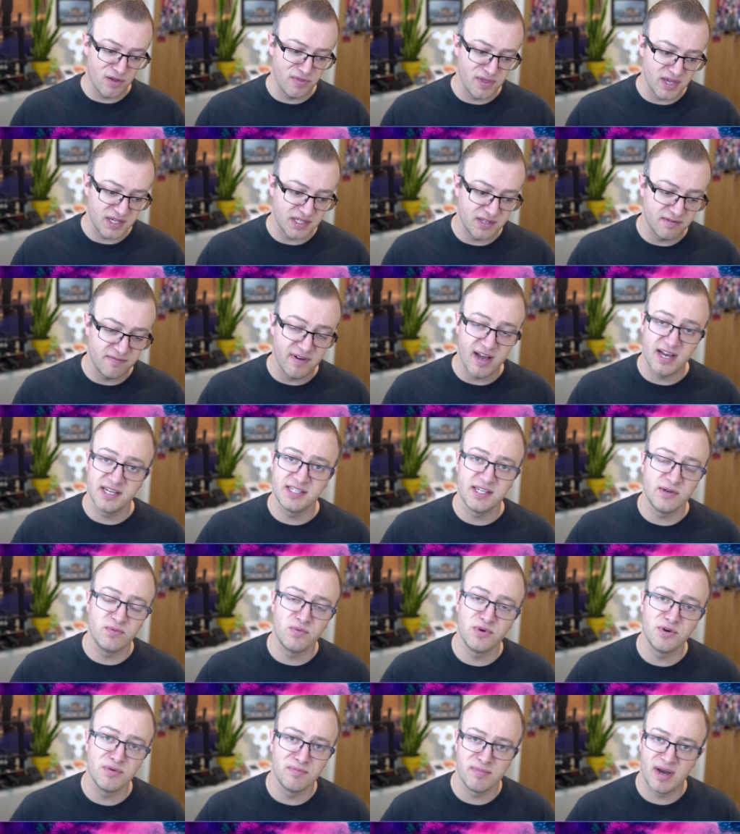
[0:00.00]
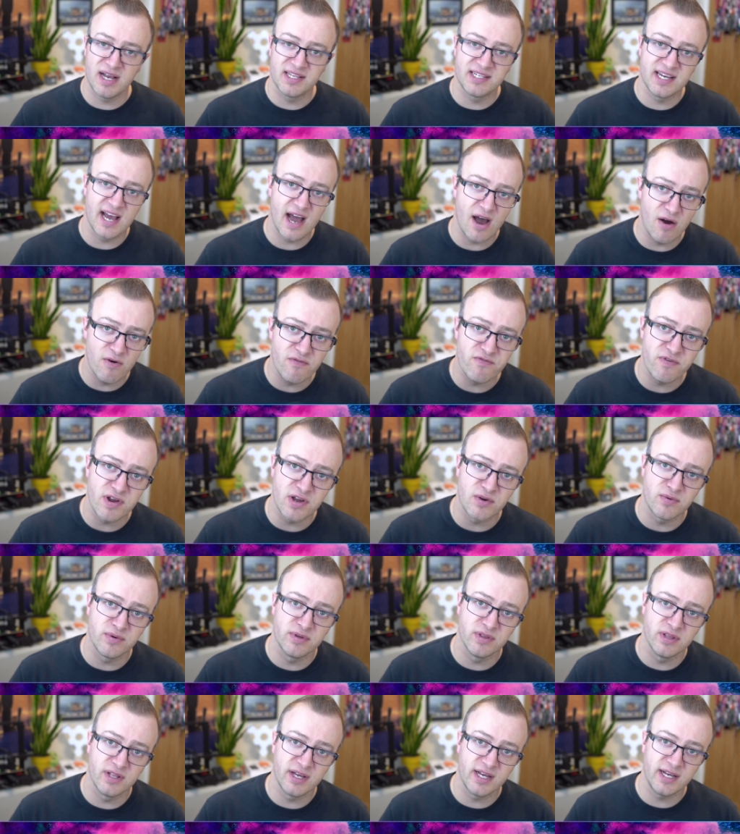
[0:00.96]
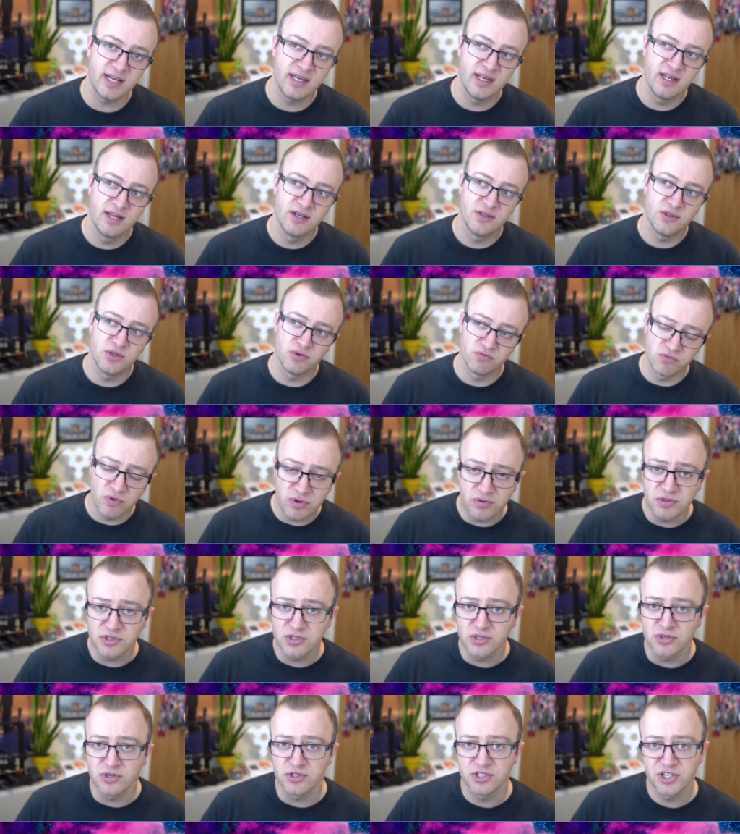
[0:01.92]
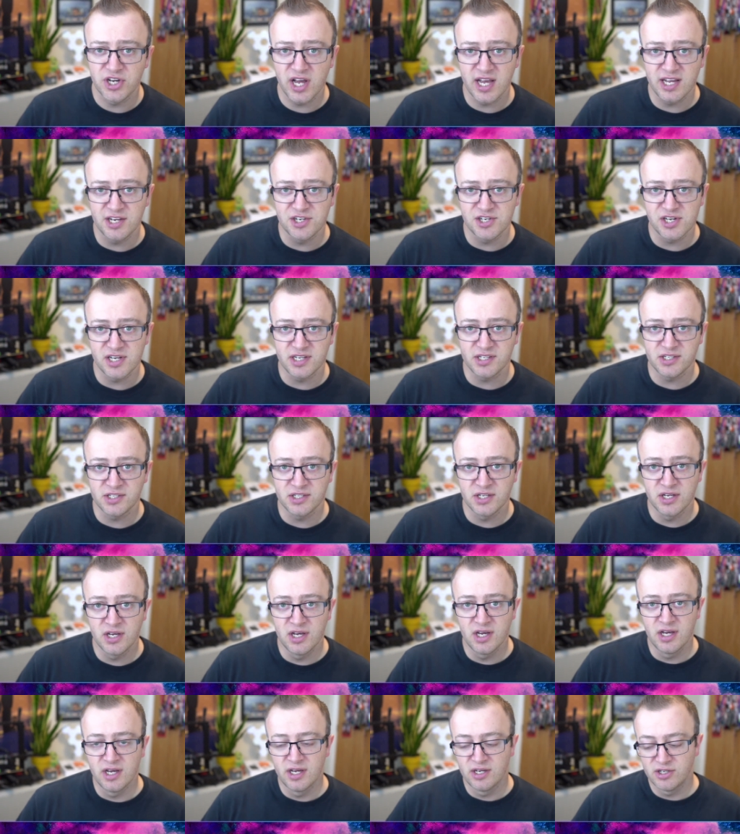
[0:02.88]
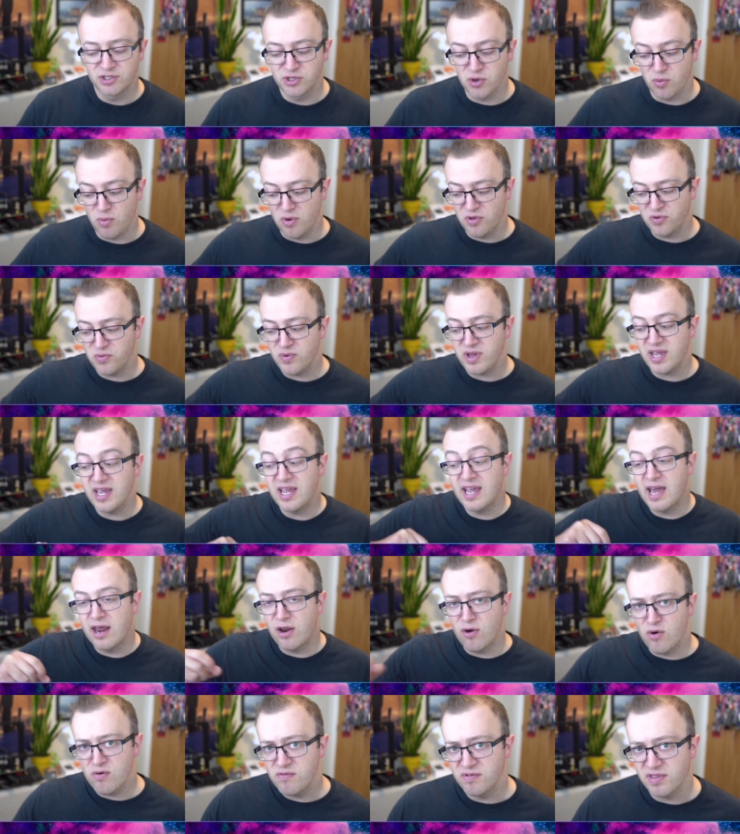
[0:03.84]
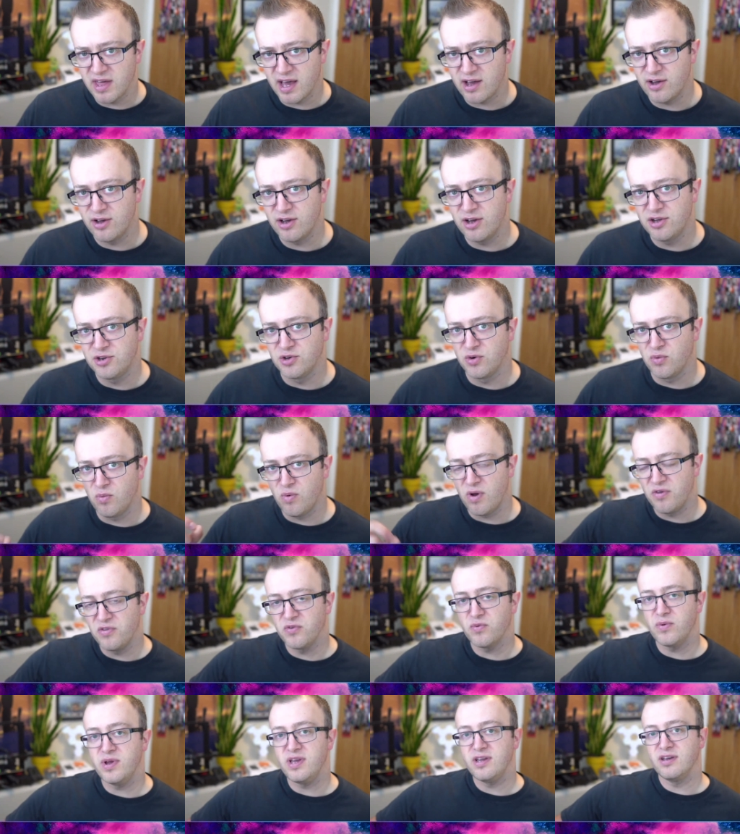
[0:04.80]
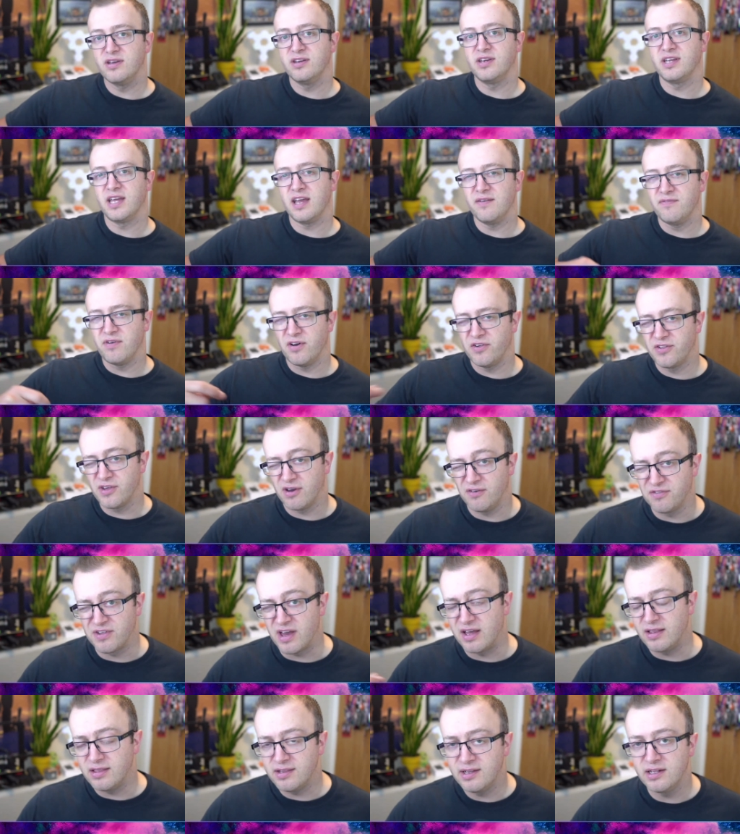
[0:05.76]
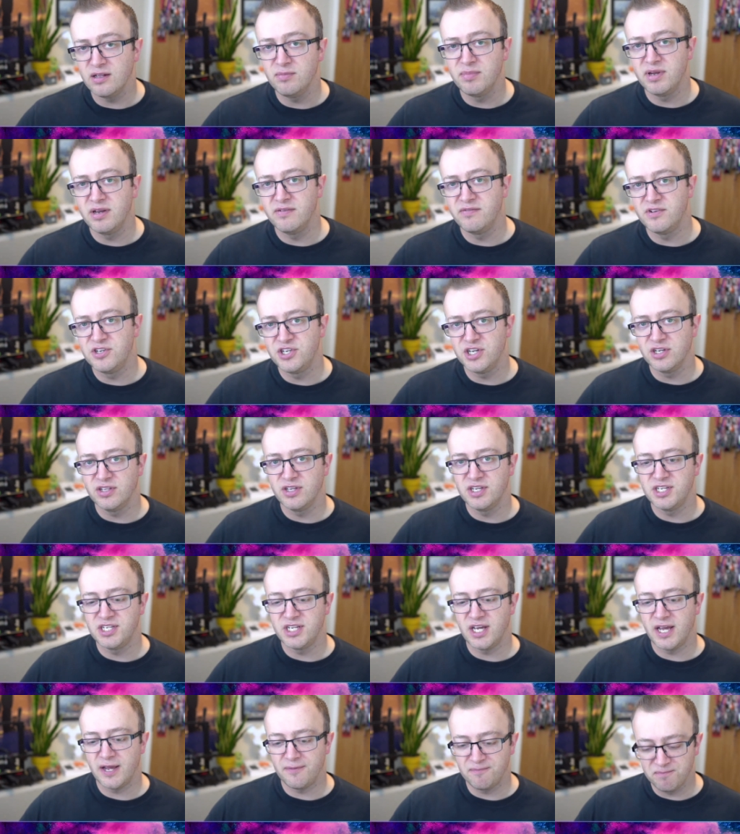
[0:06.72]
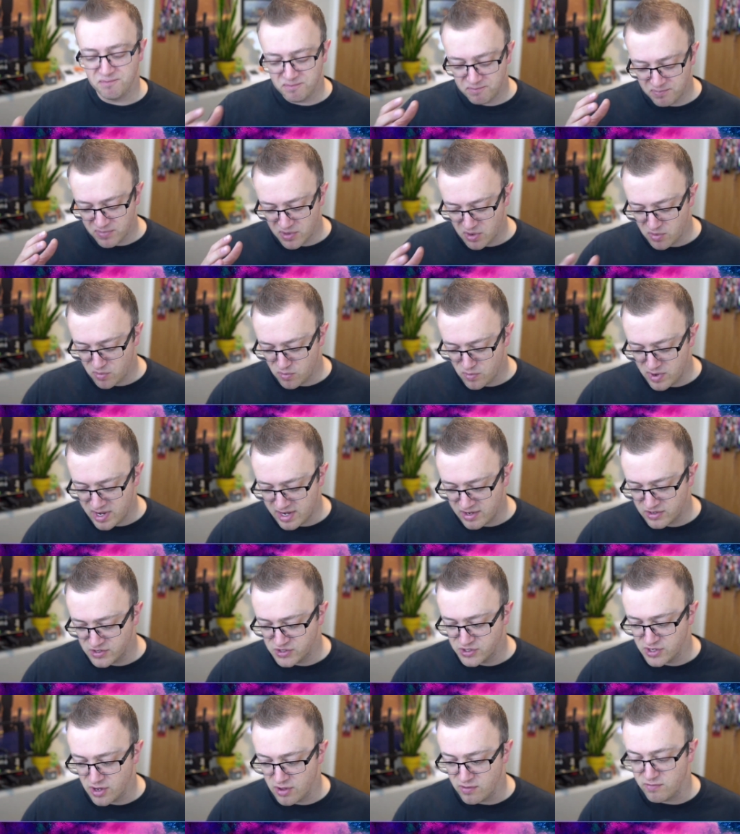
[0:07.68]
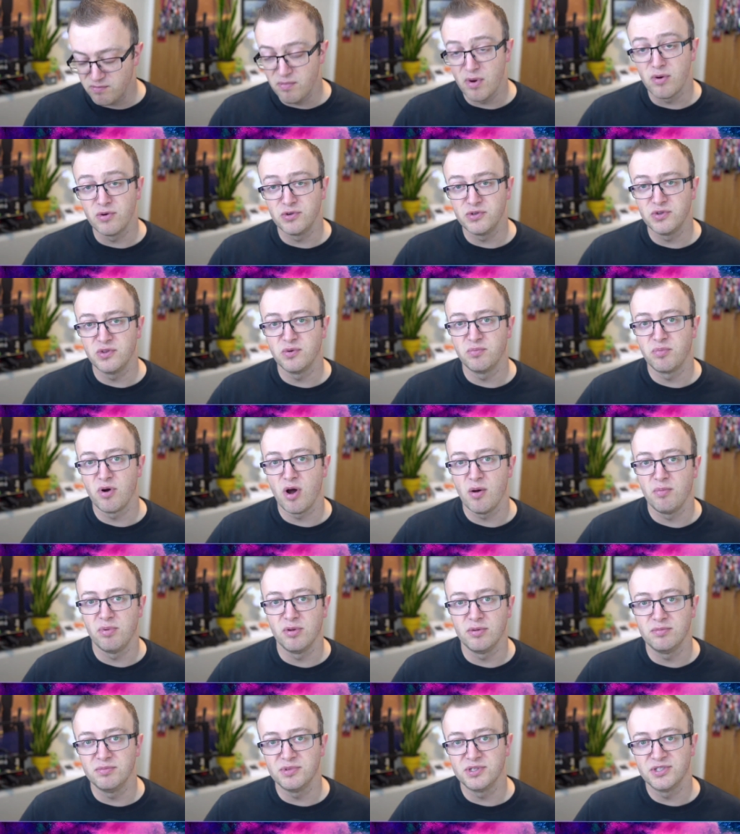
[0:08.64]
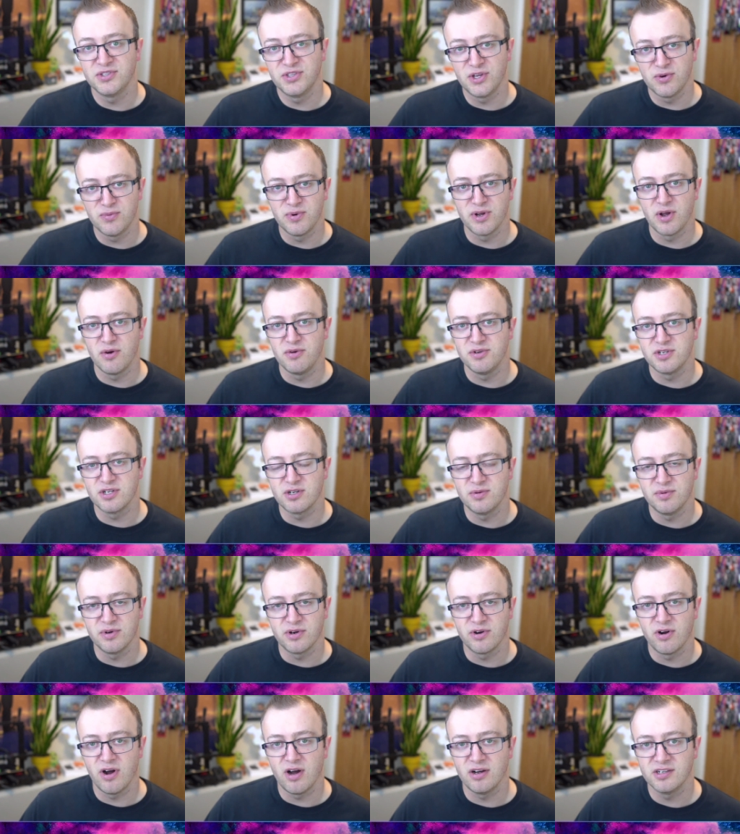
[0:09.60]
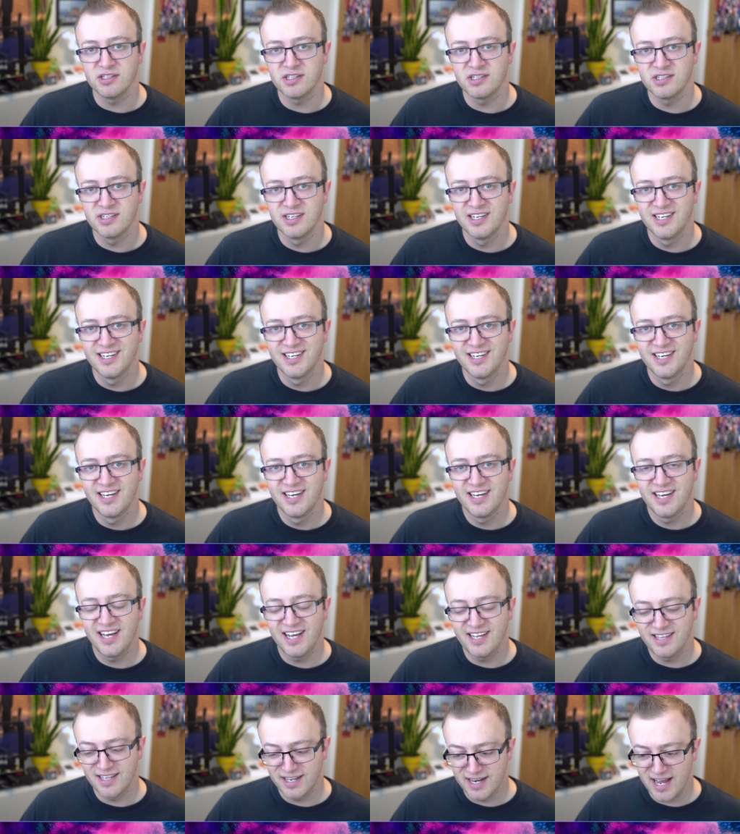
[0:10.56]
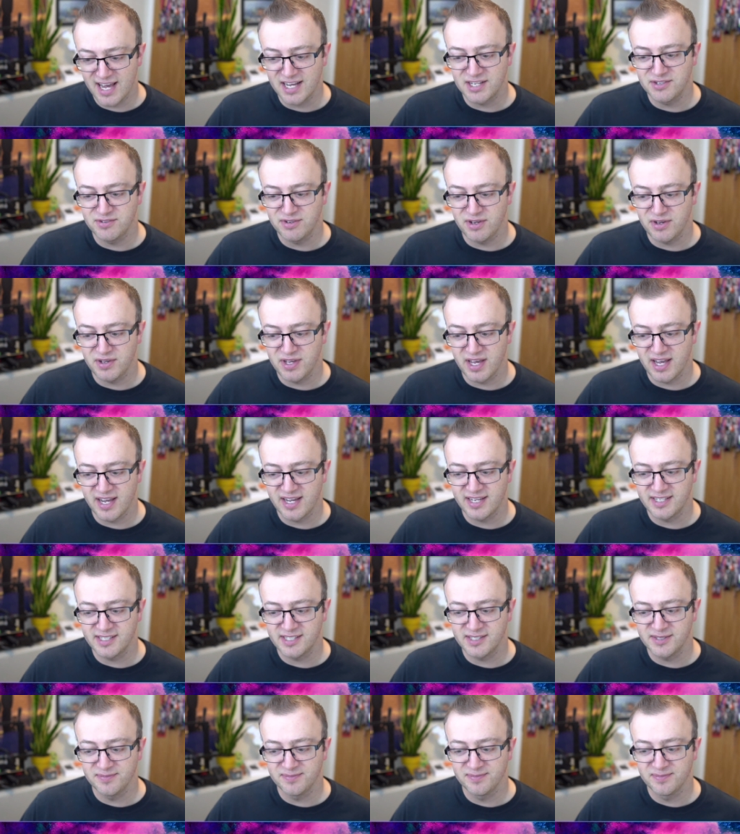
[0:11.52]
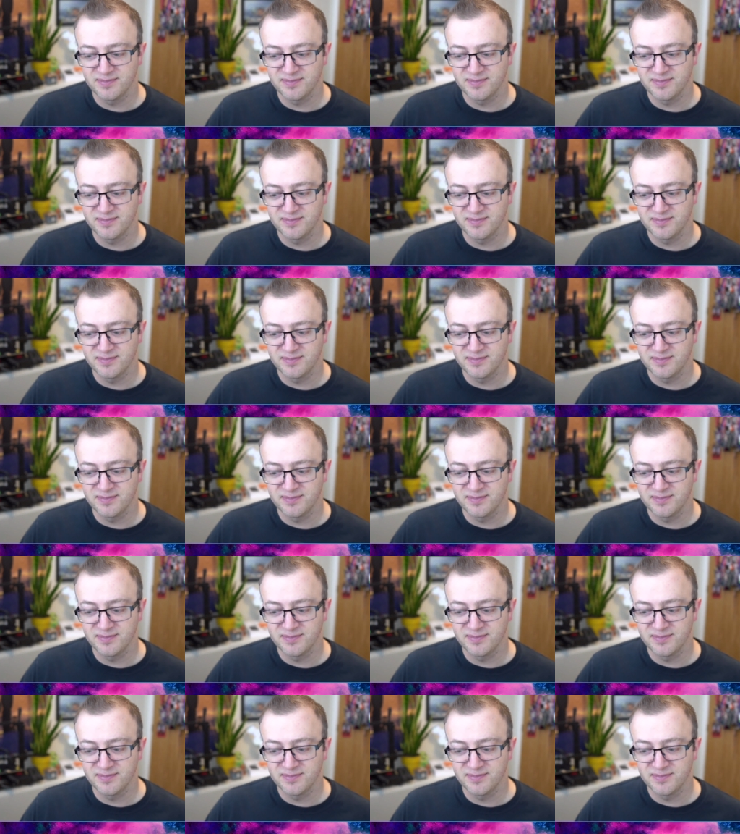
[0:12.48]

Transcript: on this device, it wouldn't matter how frequently the root store changes. So once we can get over that hurdle, once we can give ourselves that little bit of agility, we can solve most of the problems that we're going to come across in the next few years.